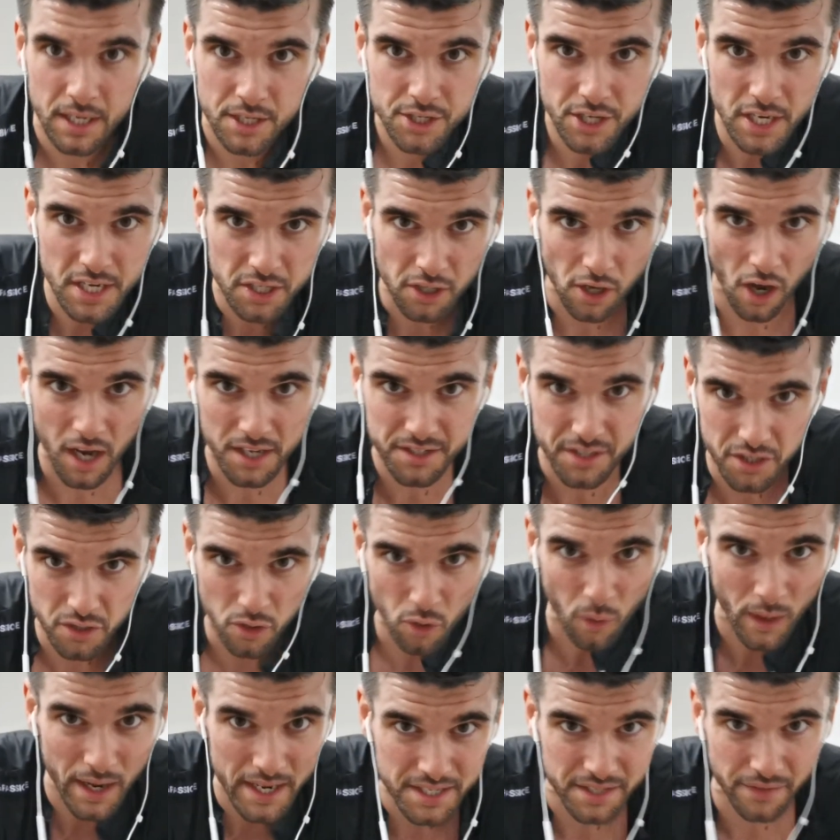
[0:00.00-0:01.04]
Cheers guys, as
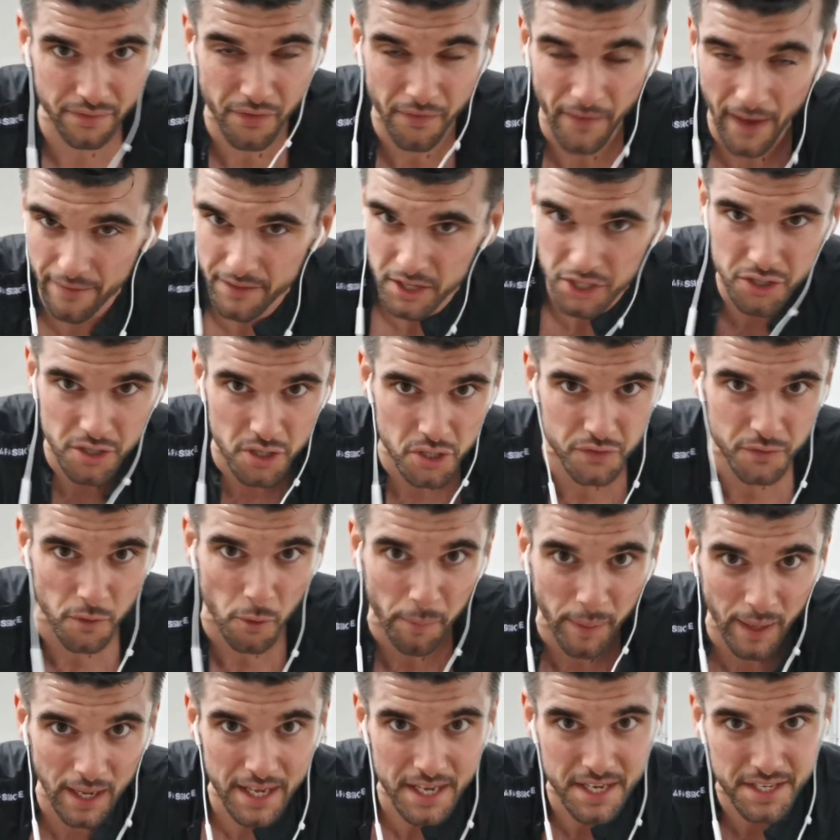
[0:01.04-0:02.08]
always, if you found this useful,
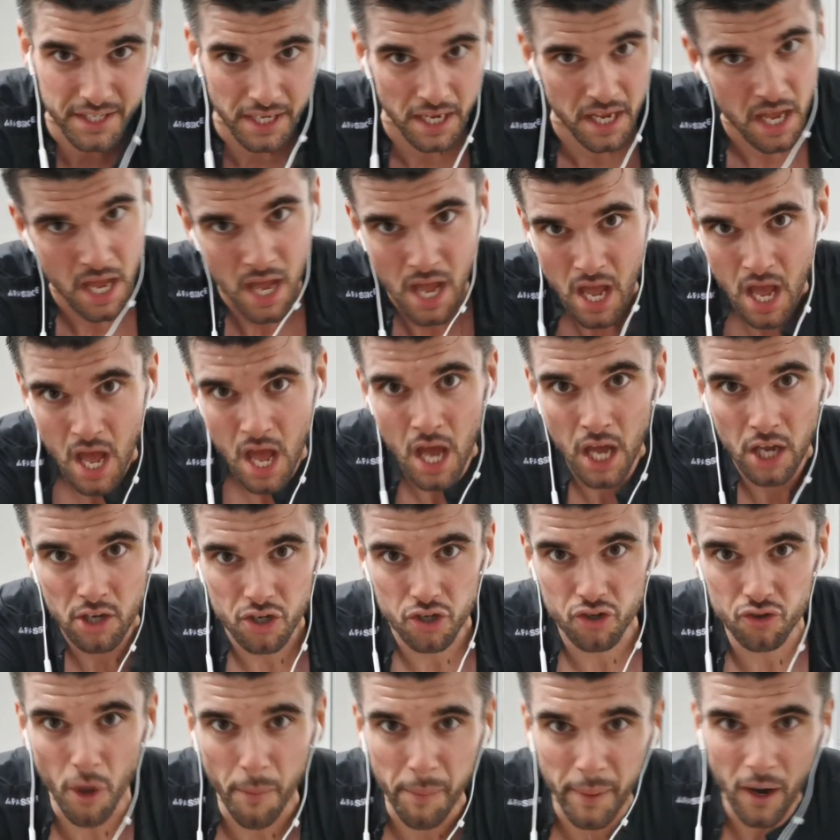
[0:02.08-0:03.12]
please
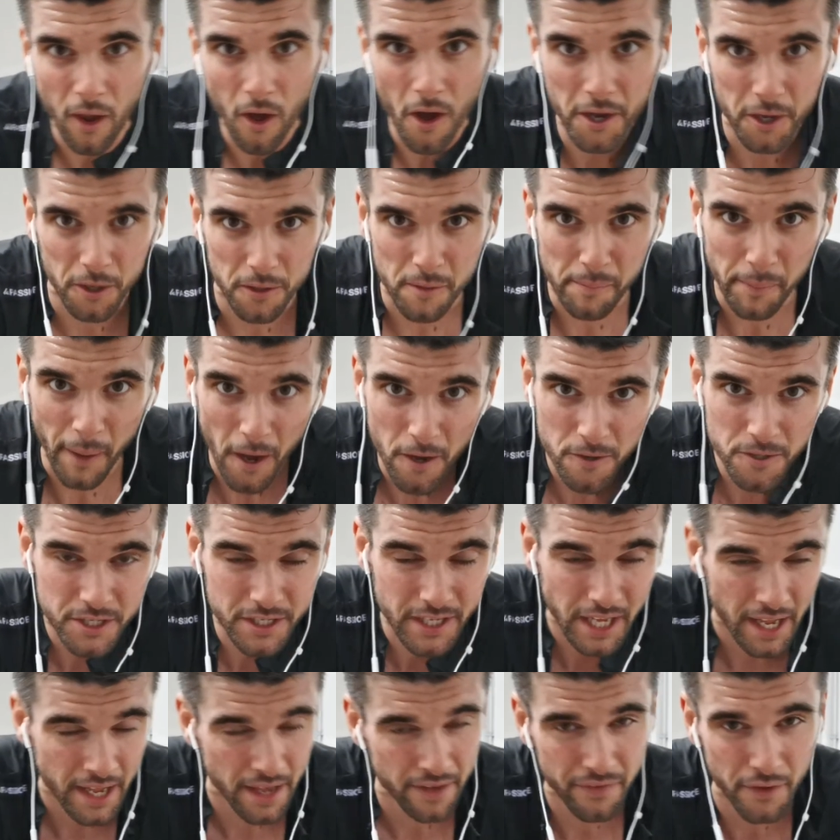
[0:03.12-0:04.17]
just drop a like on the
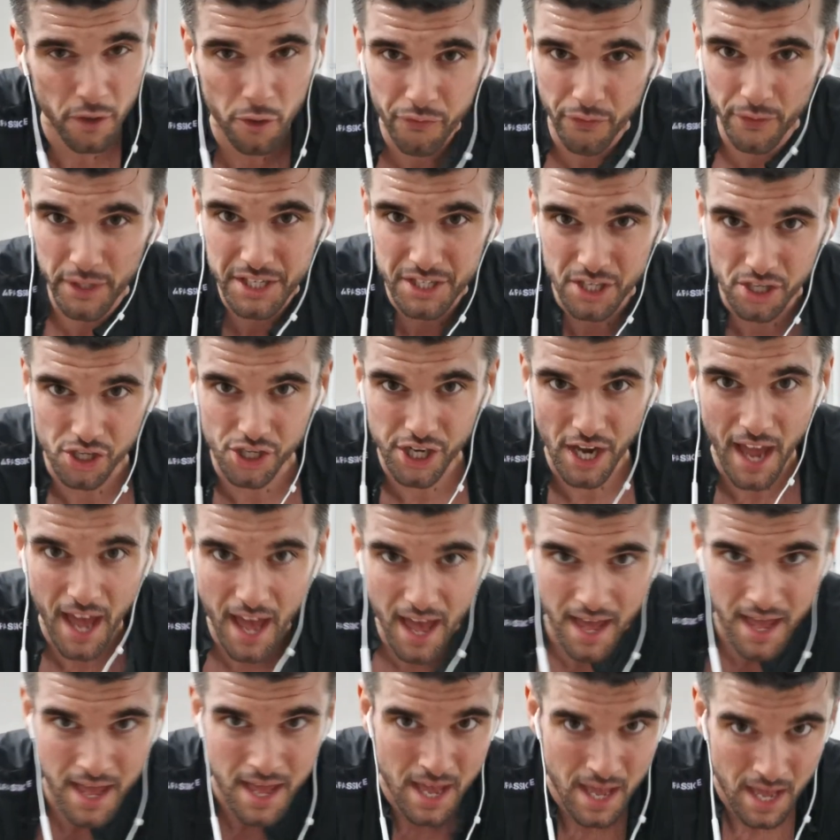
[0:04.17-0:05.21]
post. Feel free to
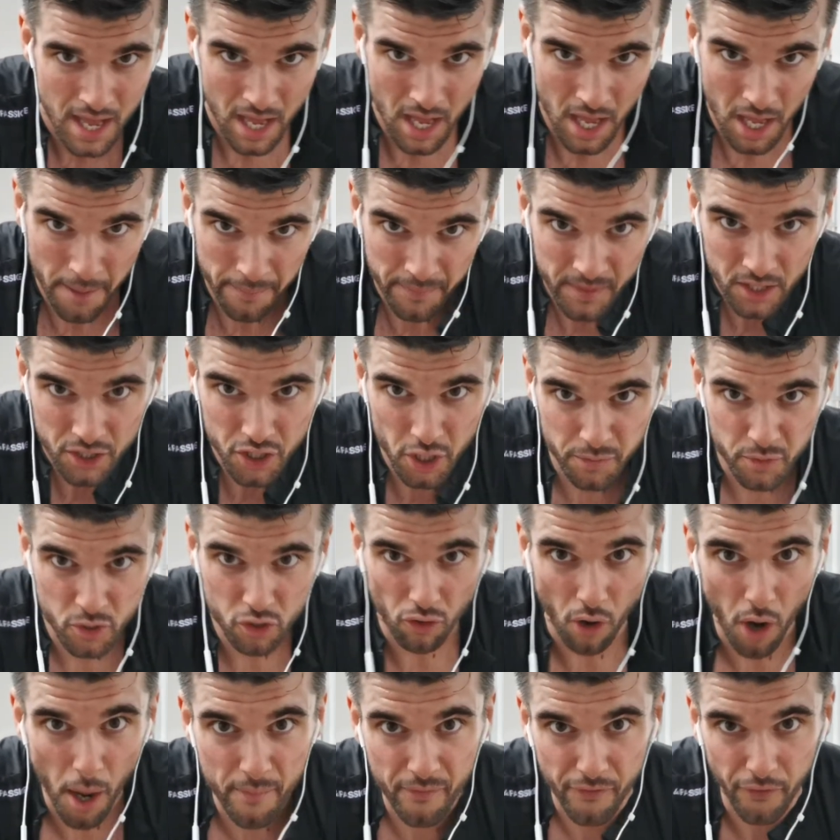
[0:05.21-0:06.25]
share,
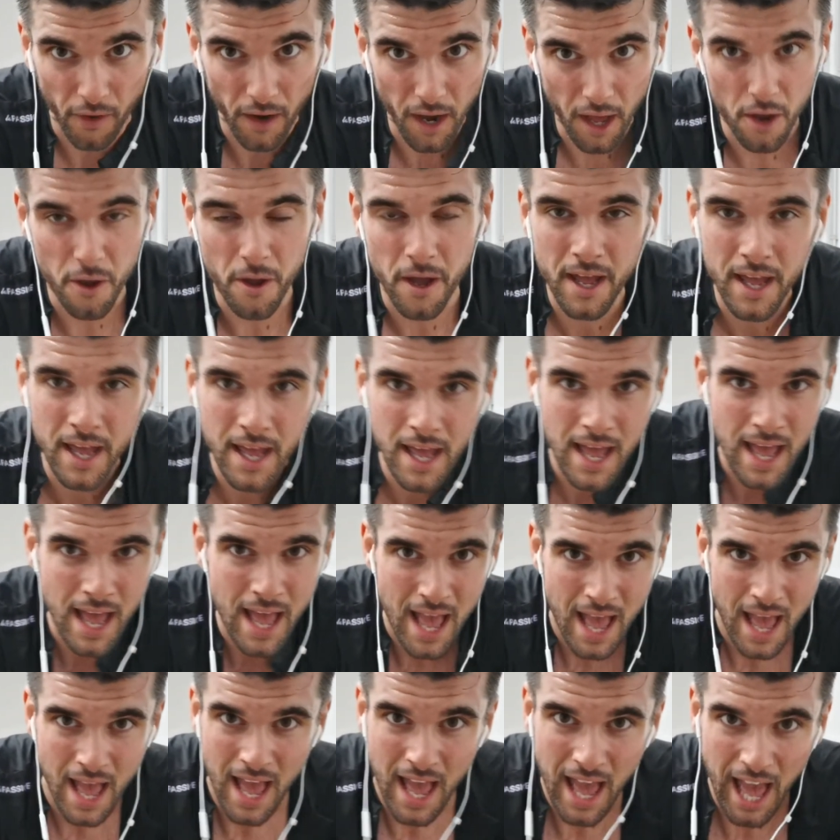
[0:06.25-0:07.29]
subscribe, follow,
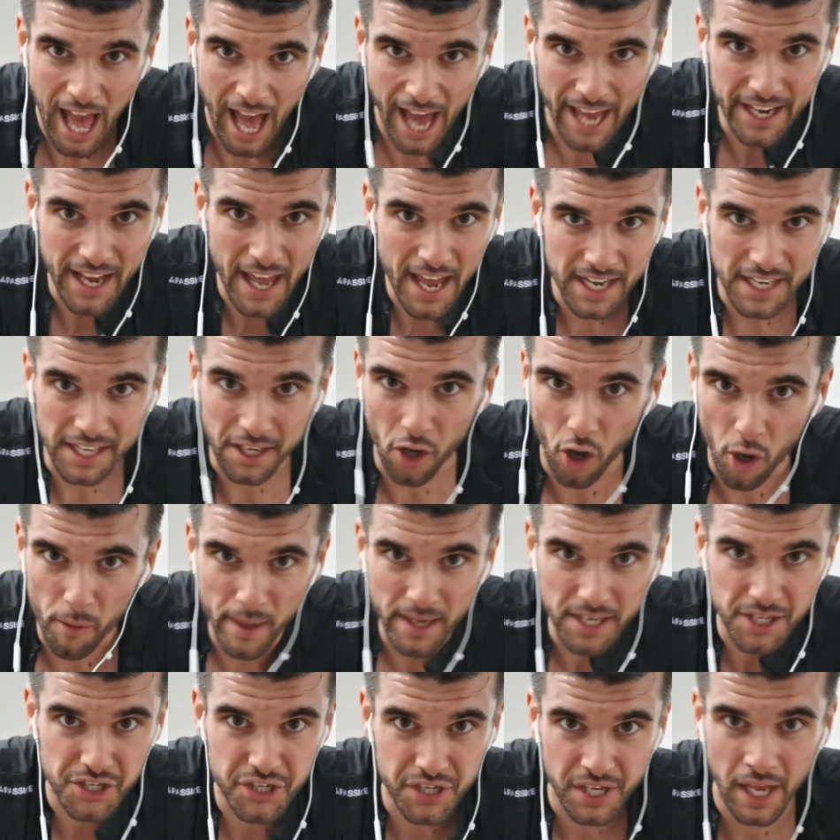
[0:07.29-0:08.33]
and any
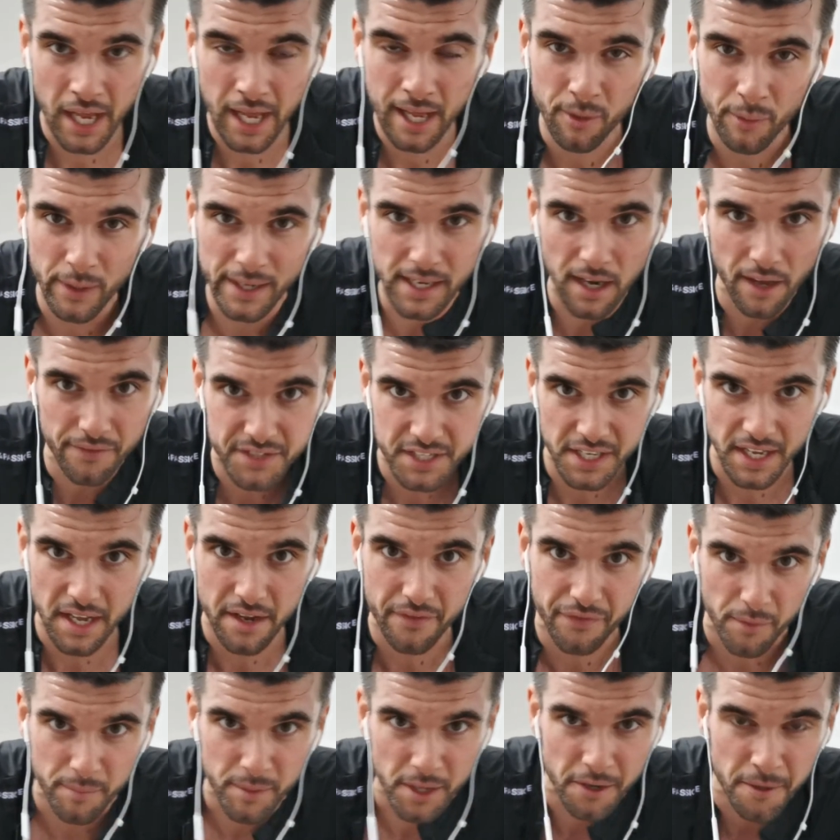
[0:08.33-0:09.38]
comments, we'd love to
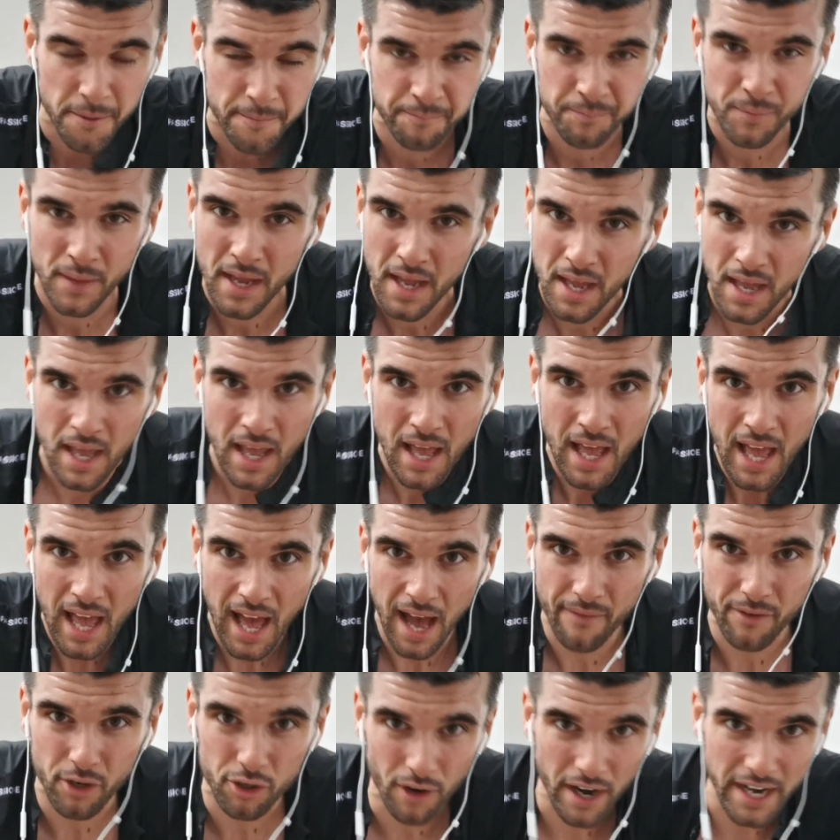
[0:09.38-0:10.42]
hear from you.
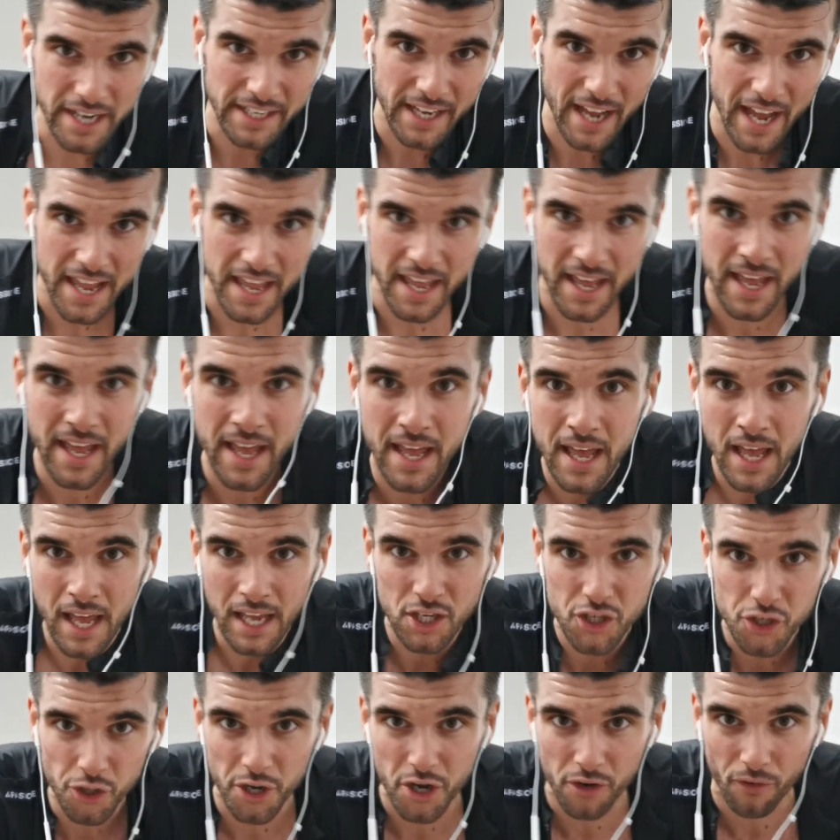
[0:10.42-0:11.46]
Have a great day,
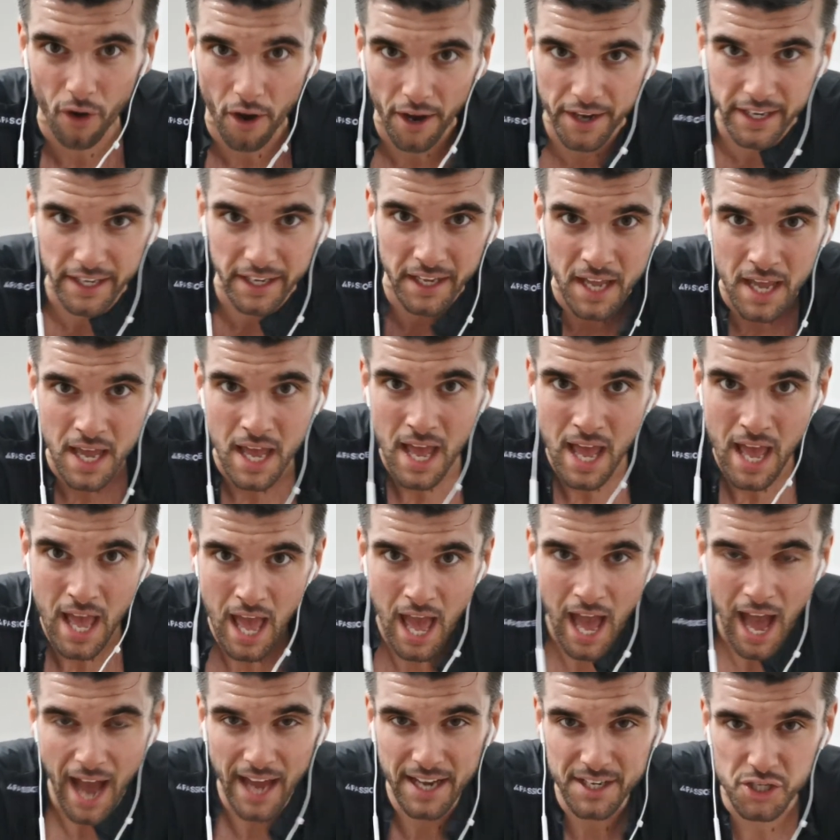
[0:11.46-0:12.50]
enjoy your riding,
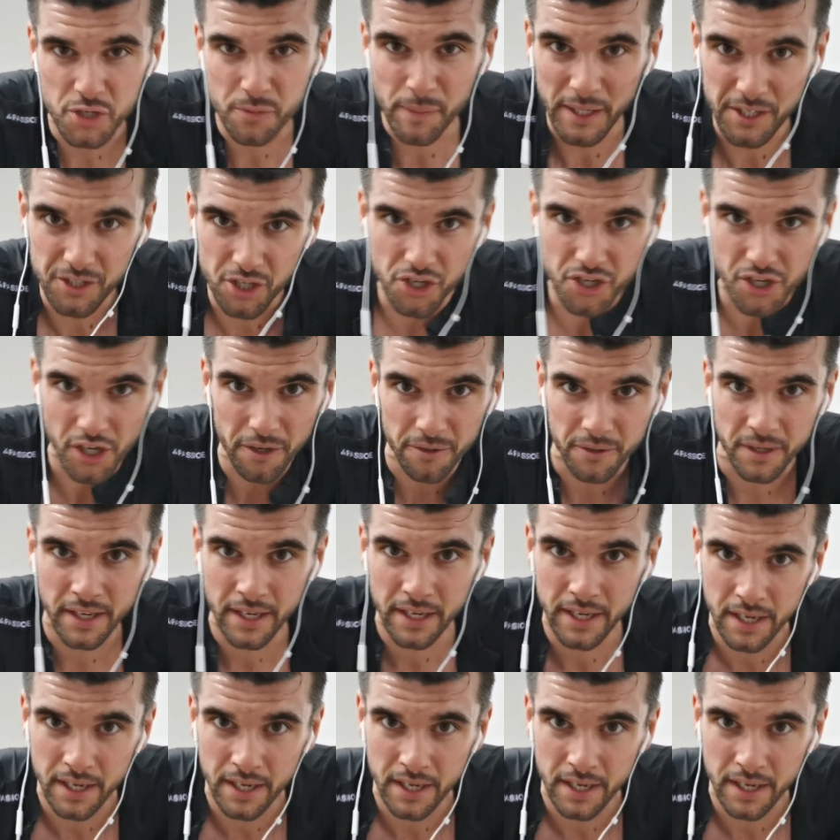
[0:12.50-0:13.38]
and speak to you soon.